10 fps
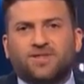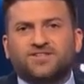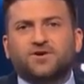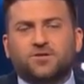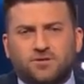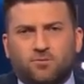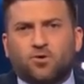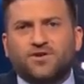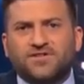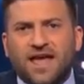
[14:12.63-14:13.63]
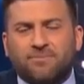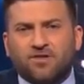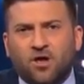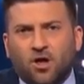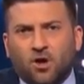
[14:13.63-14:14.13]
But let's go a little more in
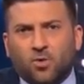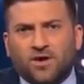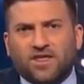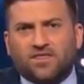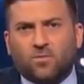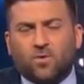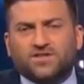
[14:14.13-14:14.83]
depth with